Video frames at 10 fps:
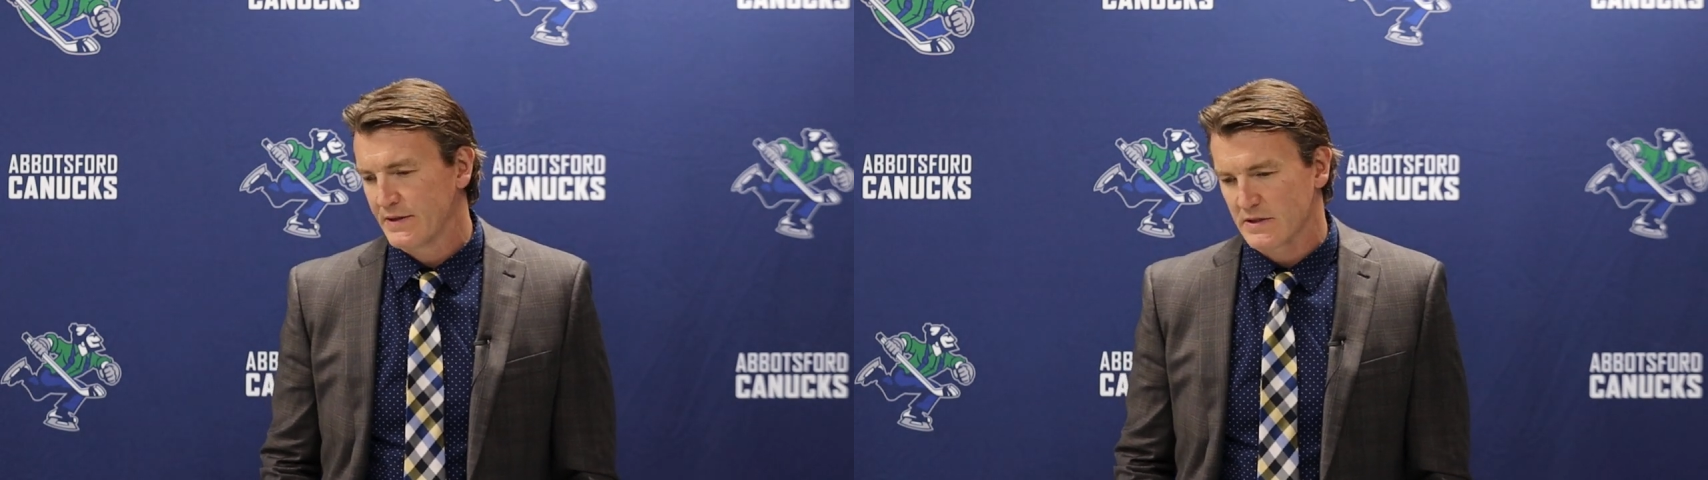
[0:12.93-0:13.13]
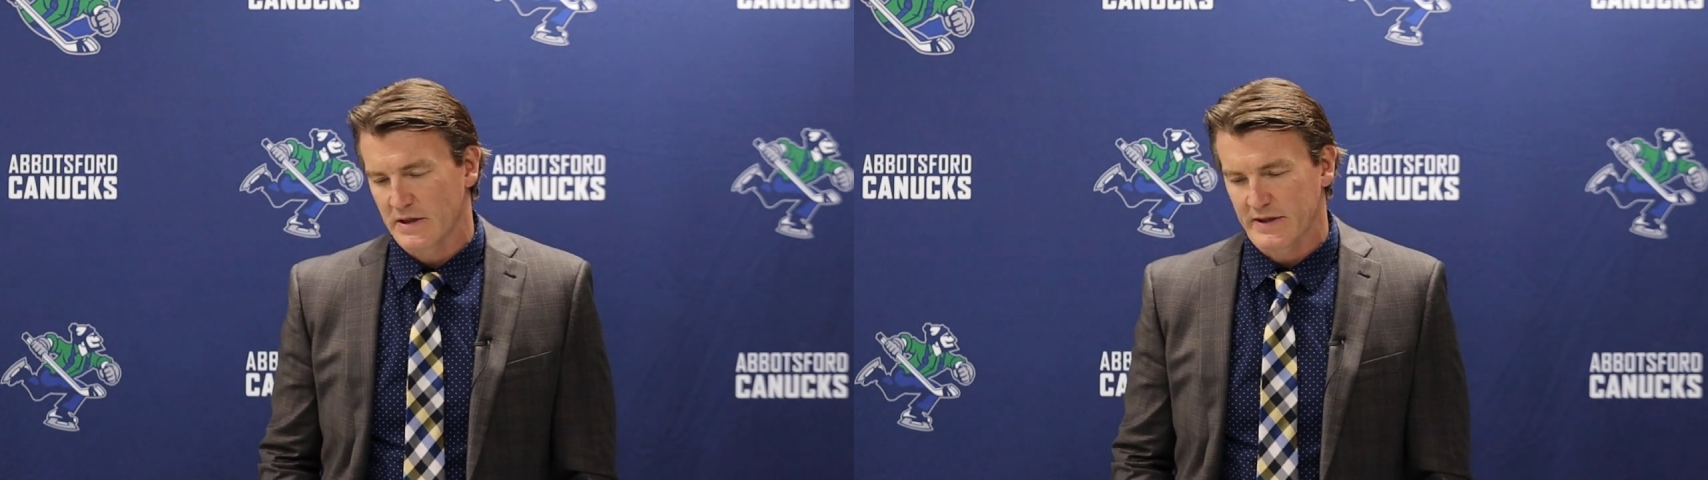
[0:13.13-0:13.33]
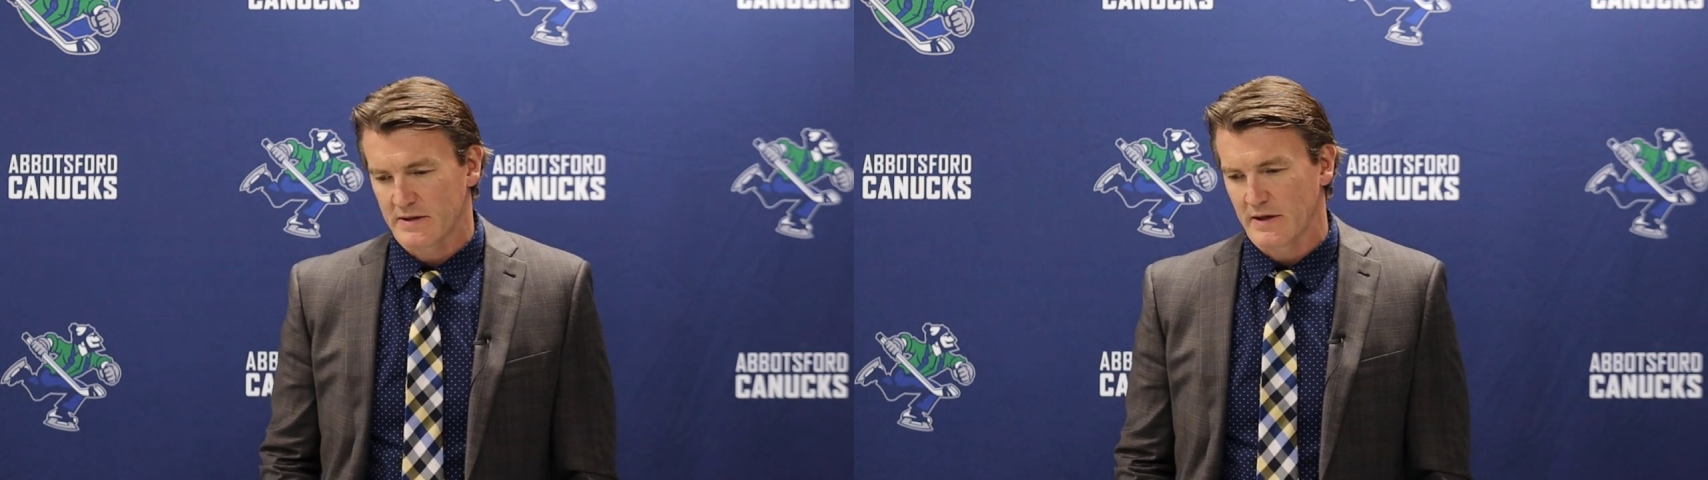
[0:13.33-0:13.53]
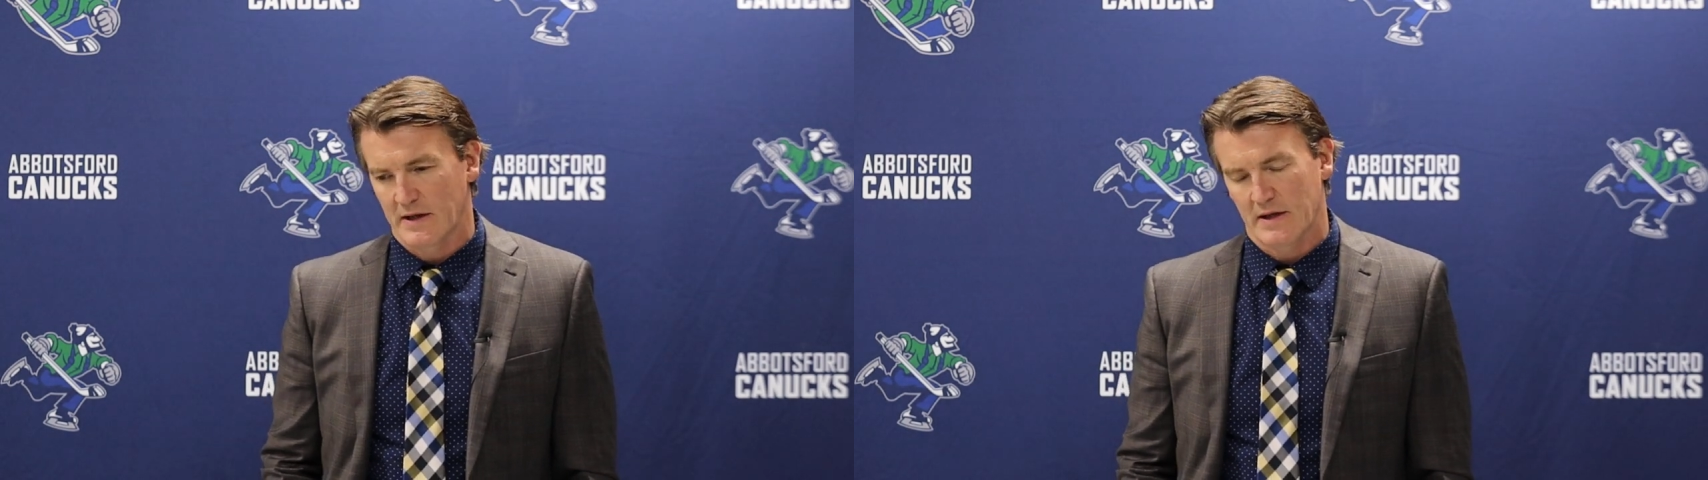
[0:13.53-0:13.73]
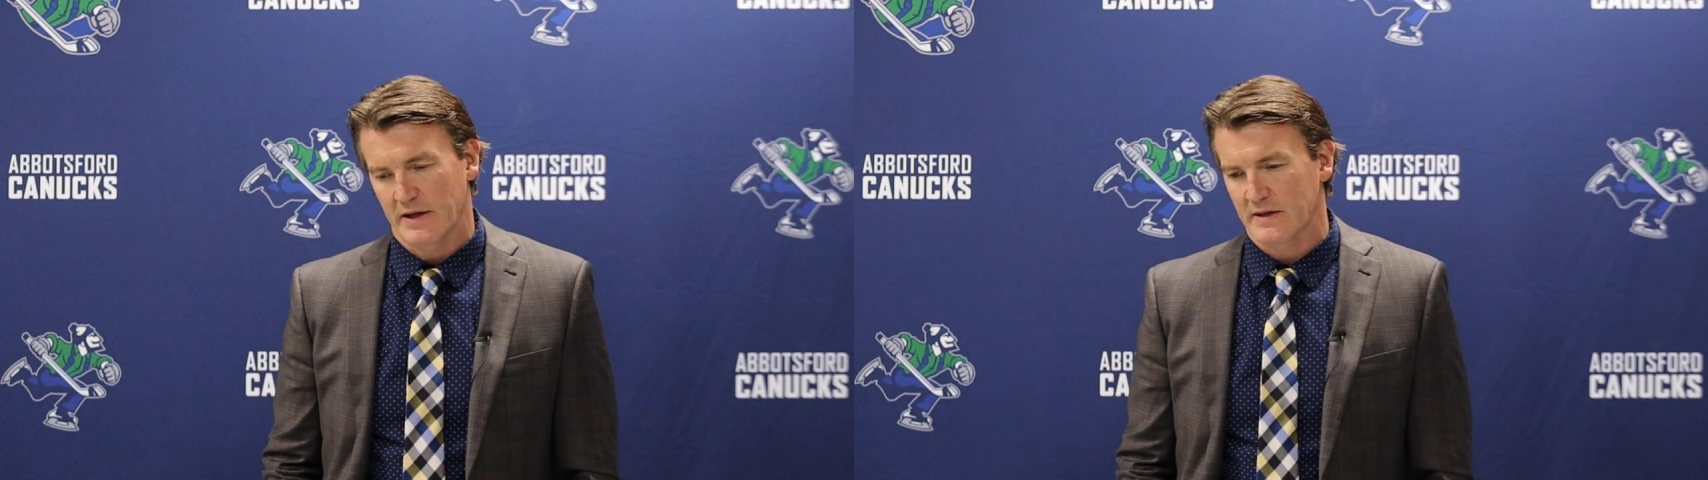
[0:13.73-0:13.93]
Just liked it, and
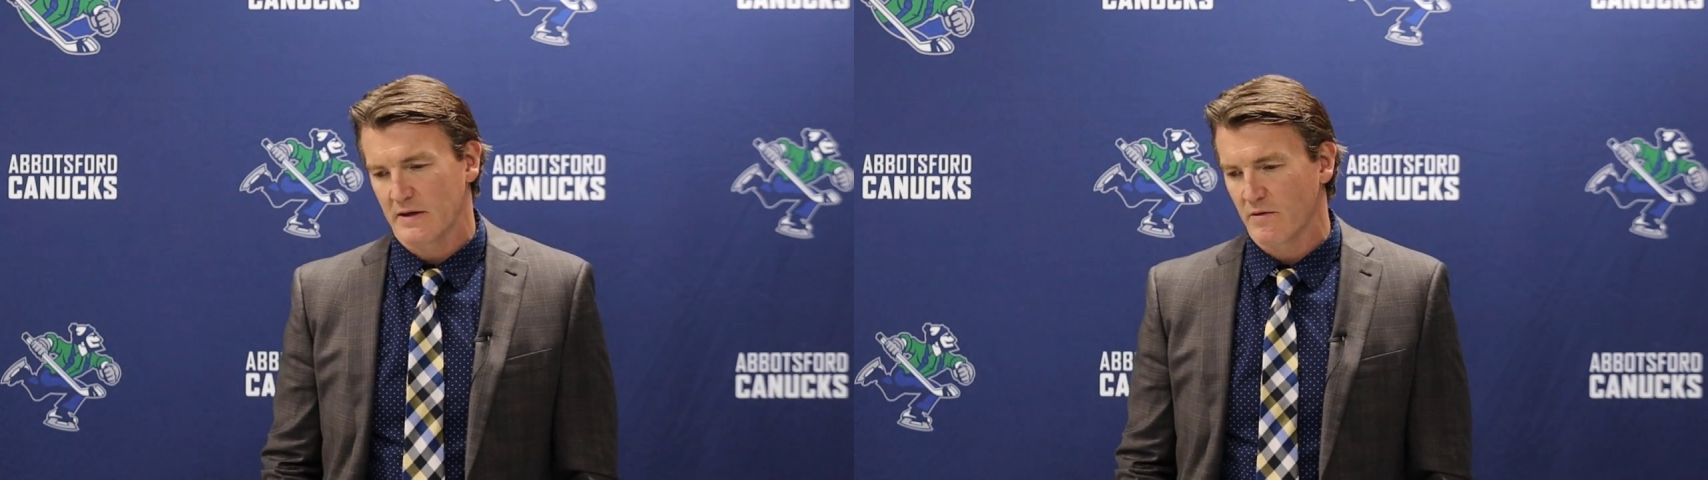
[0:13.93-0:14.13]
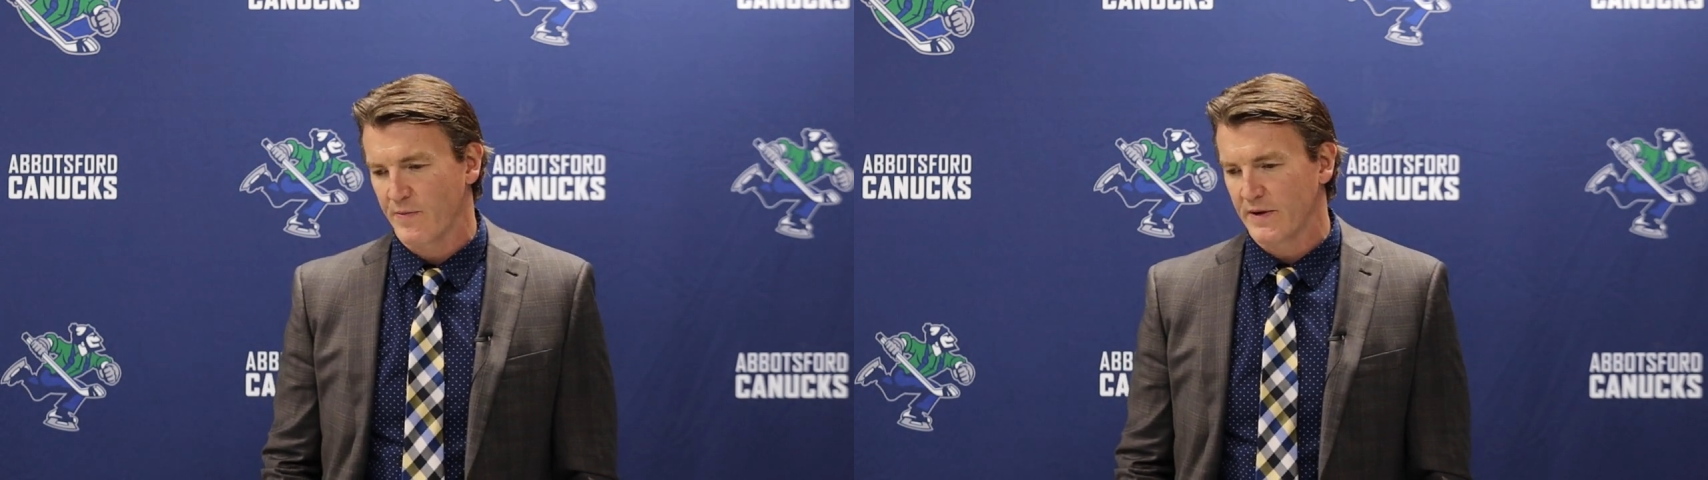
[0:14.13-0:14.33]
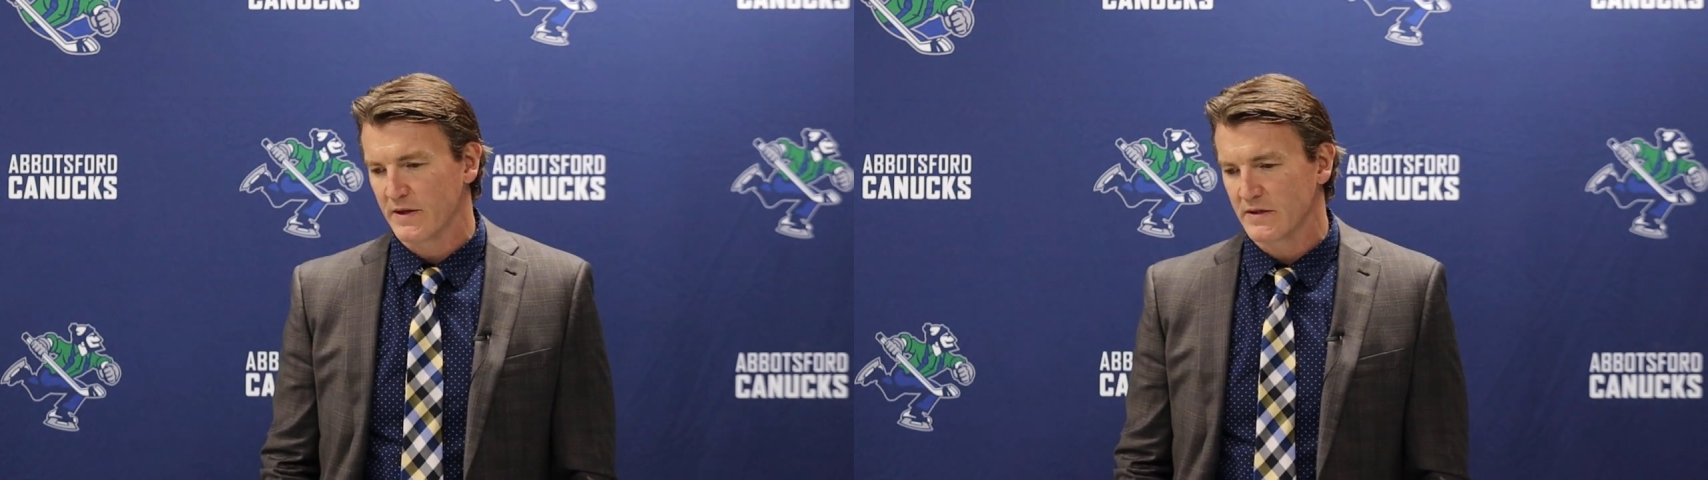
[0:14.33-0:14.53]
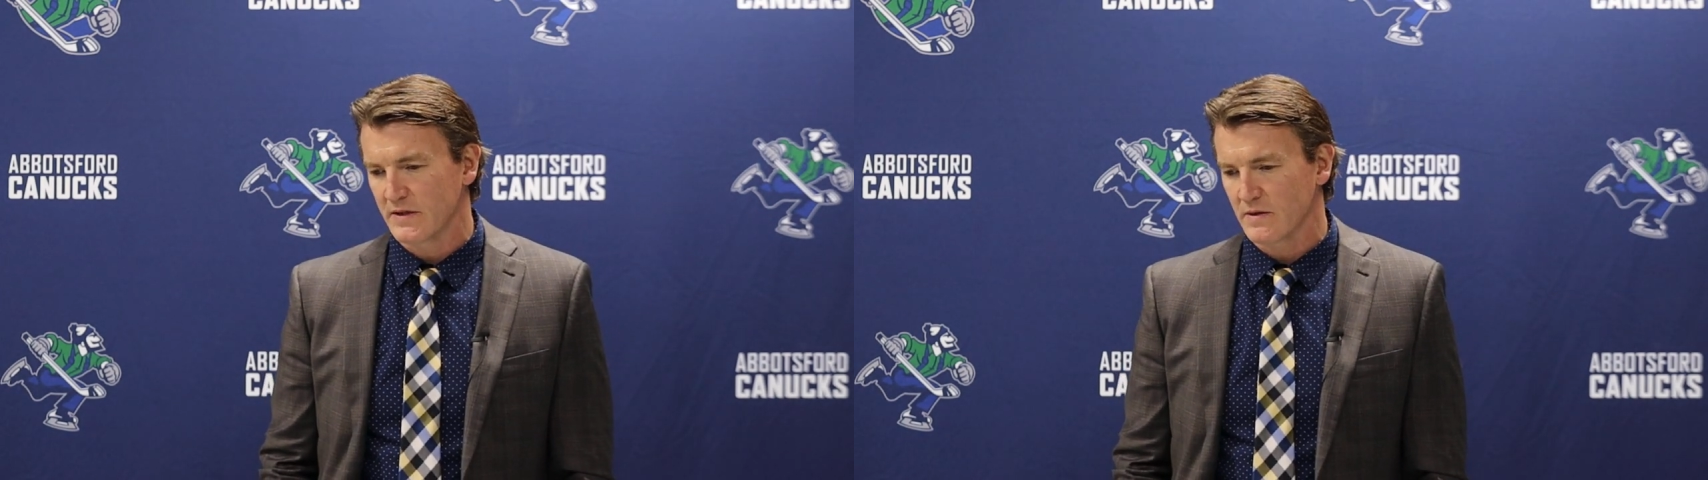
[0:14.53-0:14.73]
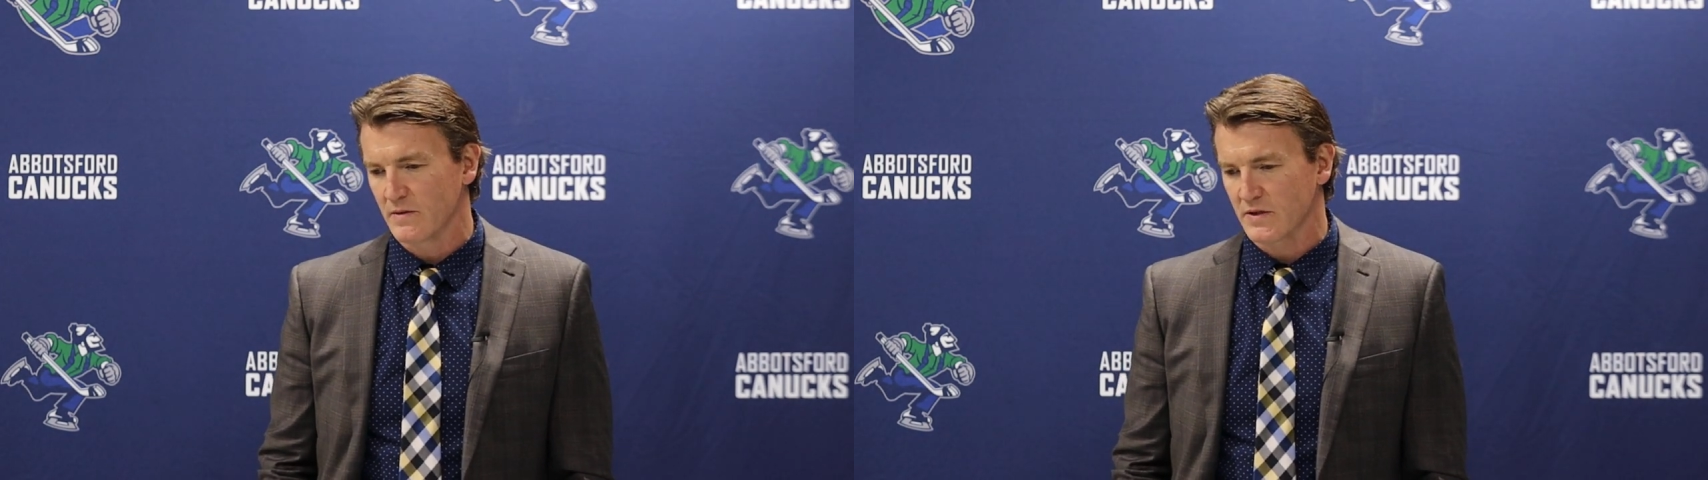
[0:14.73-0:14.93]
I liked how we were playing in the D
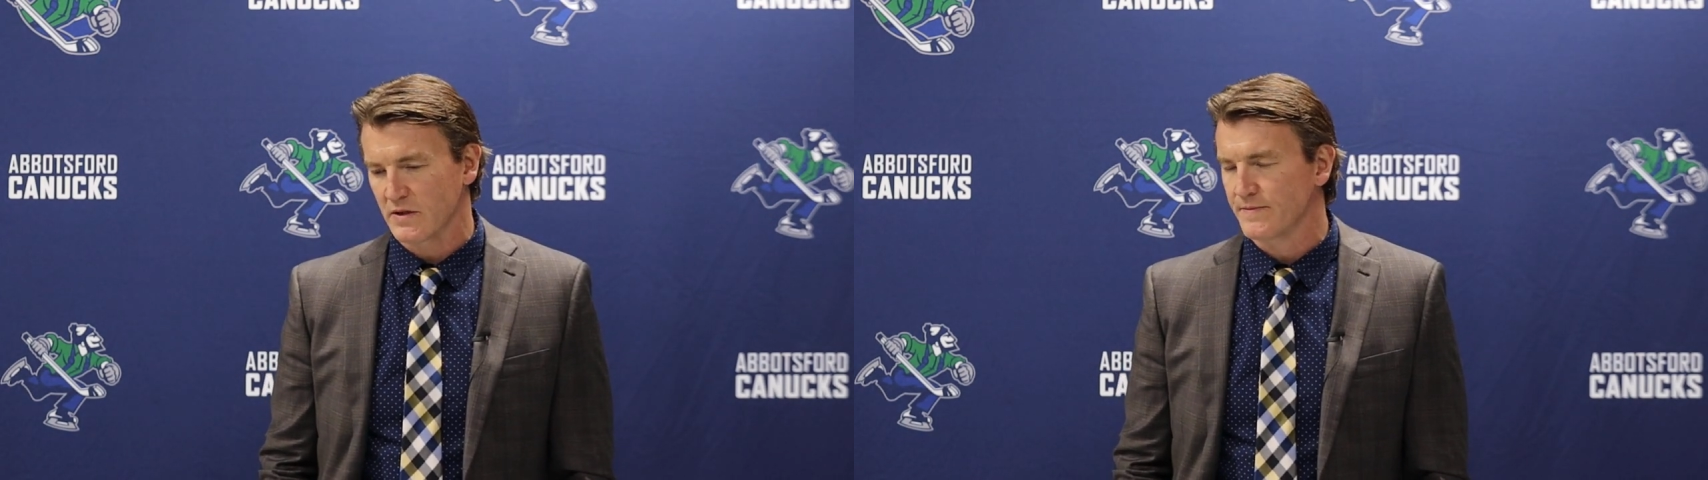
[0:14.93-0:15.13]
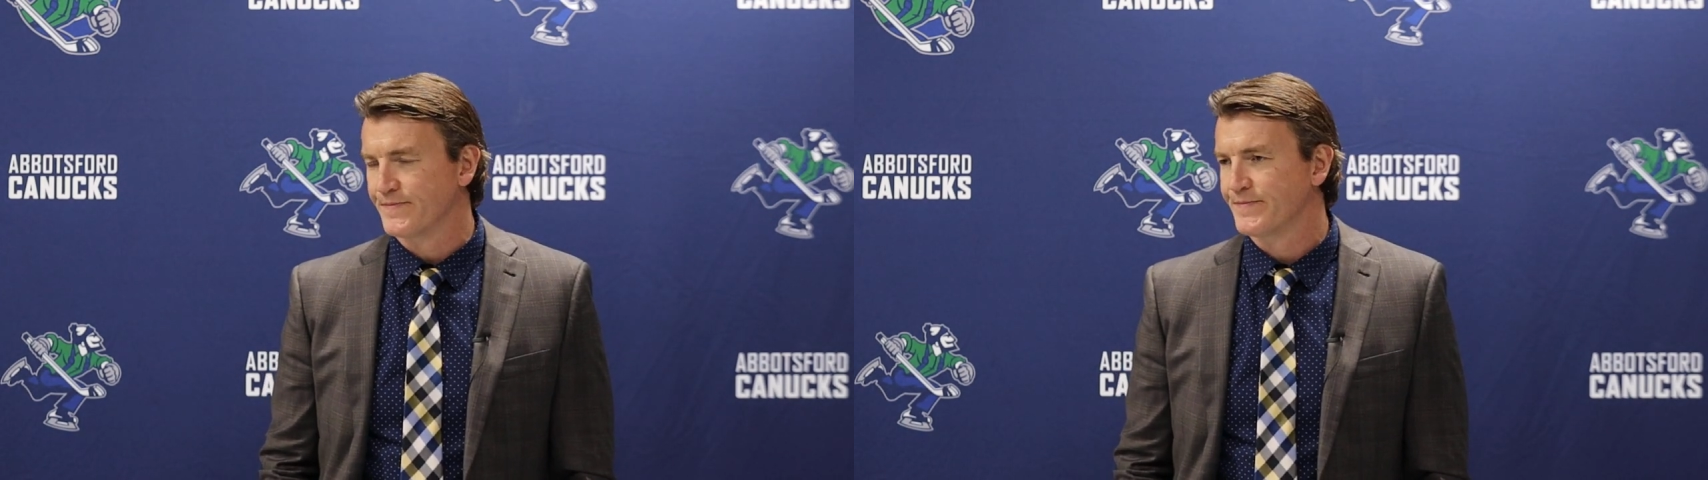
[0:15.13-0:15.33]
zone. It was good.